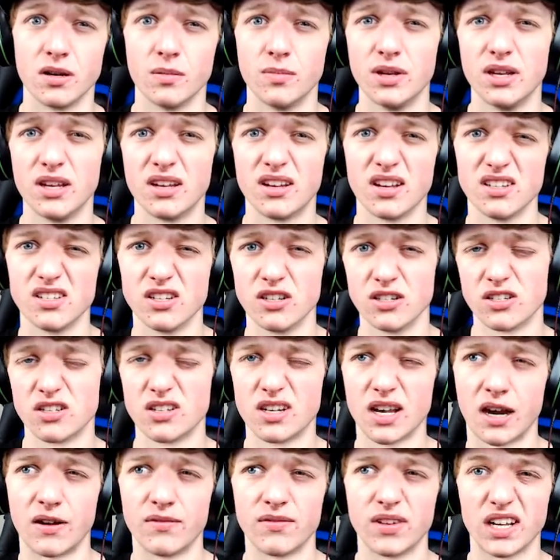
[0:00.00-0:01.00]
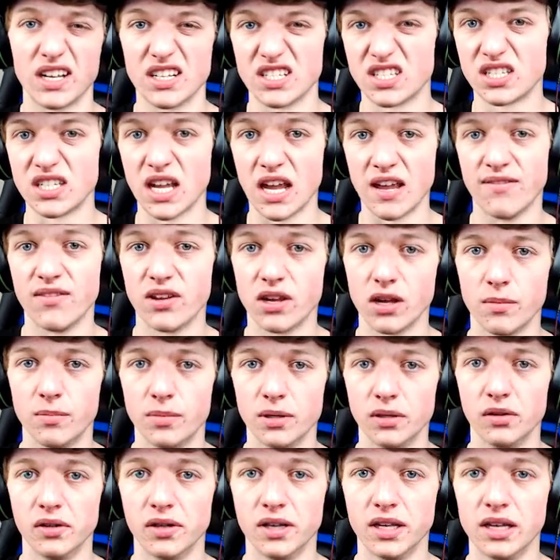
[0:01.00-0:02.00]
is going to be because it's kind of like a saving
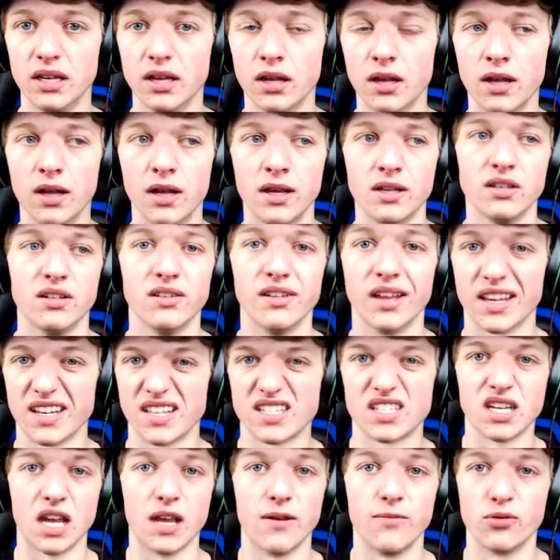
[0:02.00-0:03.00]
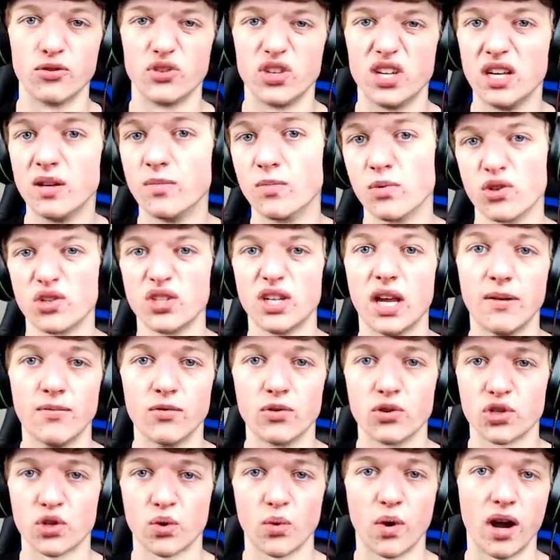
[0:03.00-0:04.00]
ability to like save your team or
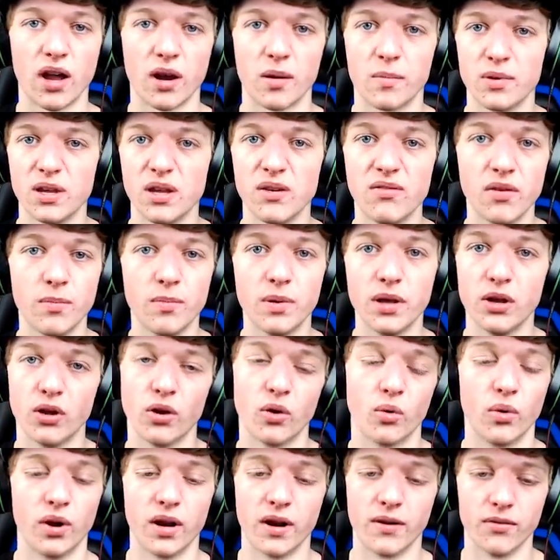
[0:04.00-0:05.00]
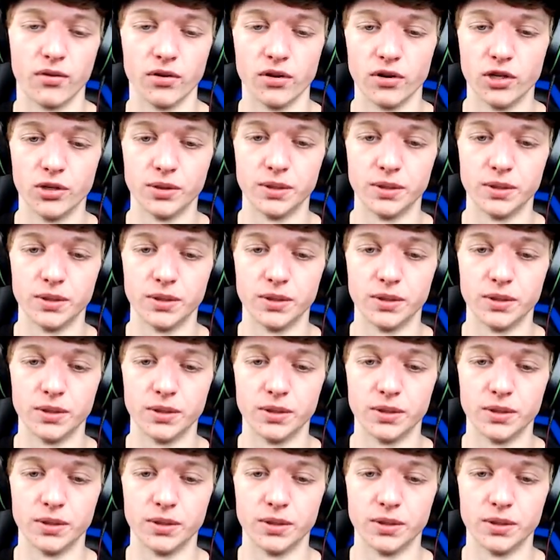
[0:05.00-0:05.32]
save your squad in PvP or whatever